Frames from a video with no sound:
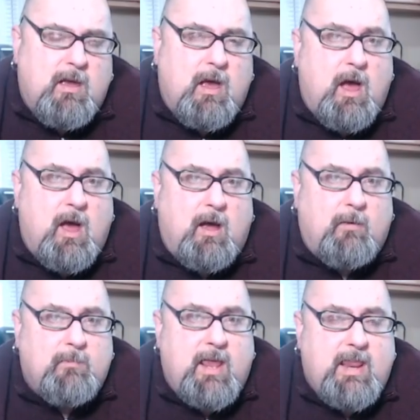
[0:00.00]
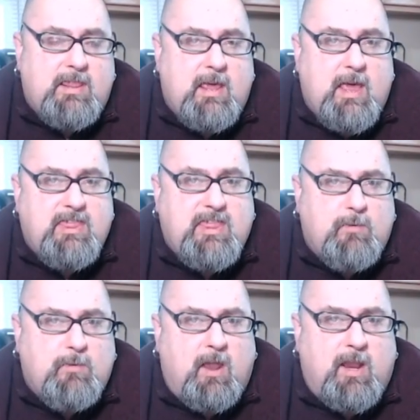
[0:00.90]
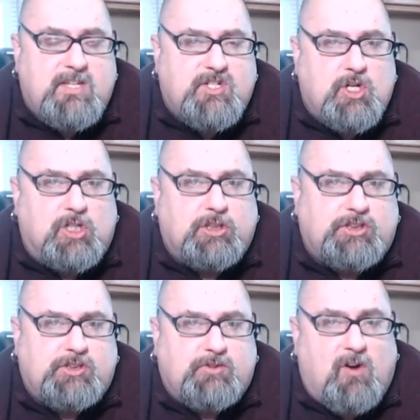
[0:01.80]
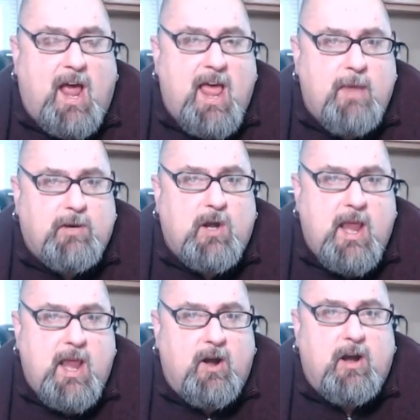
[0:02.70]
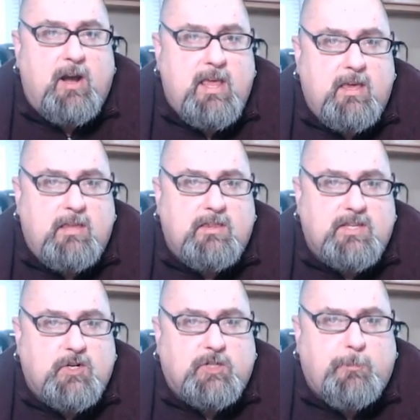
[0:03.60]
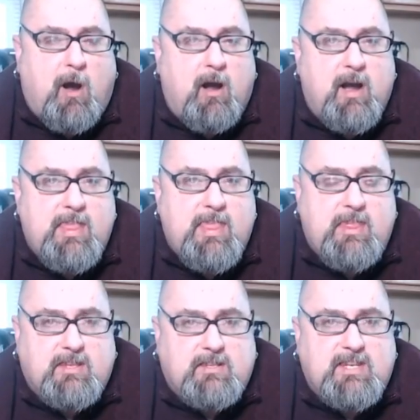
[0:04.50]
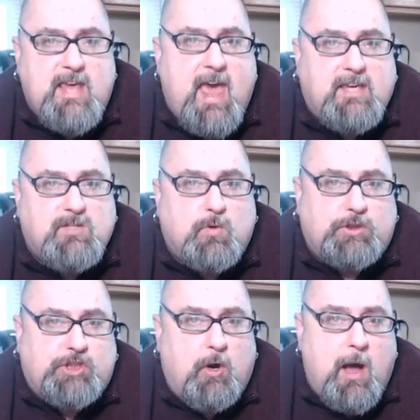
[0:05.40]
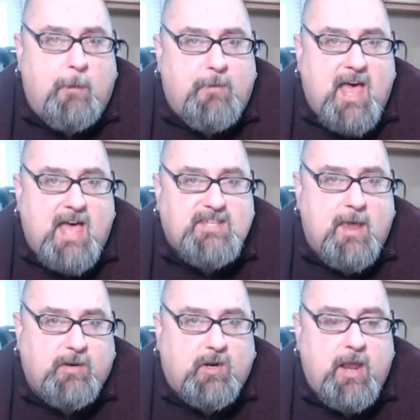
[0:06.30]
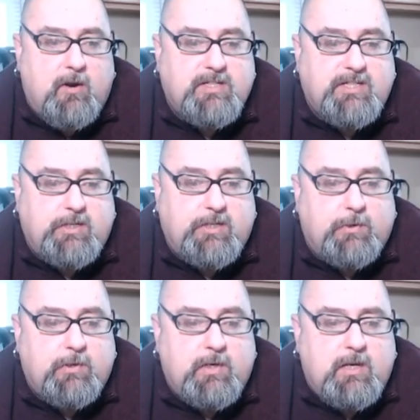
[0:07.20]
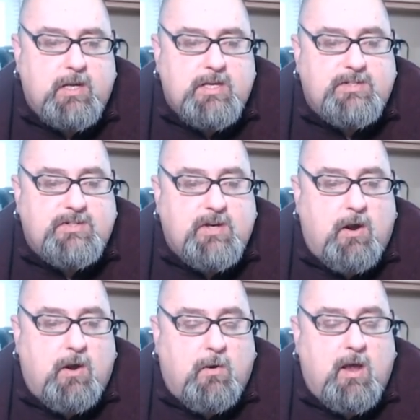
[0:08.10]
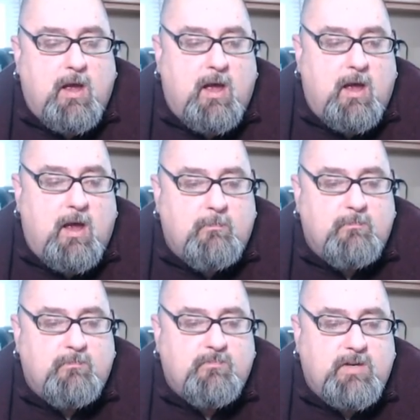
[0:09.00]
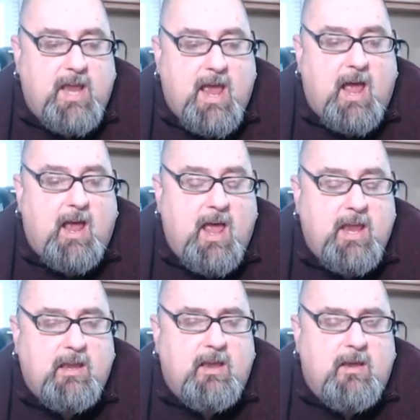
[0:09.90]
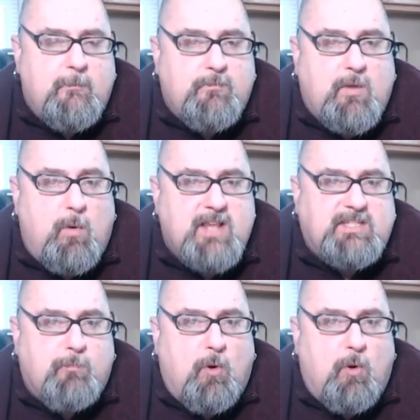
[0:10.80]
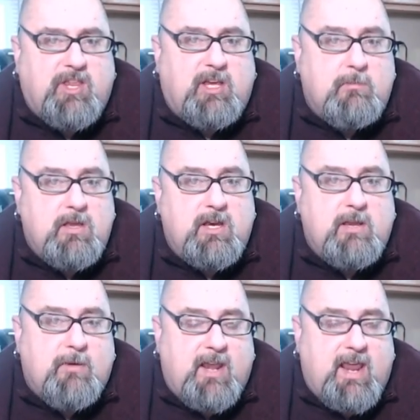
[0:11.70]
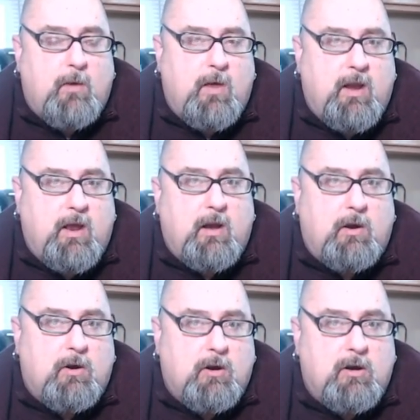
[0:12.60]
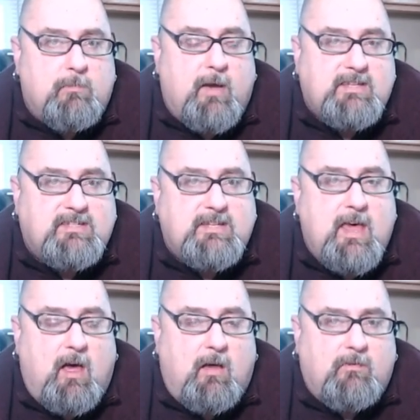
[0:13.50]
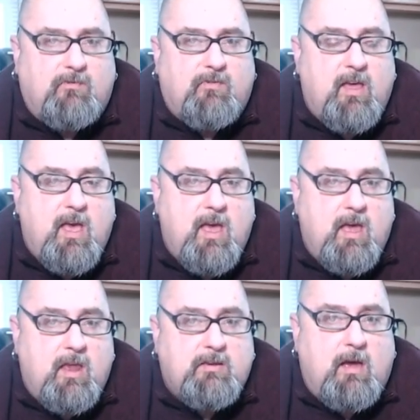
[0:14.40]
And I think we ought to search for I Am a Creator in the search bar, and then the tags will show up as I Am a Creator too. So, yeah, I want to support the community, but I don't want to hurt myself. And,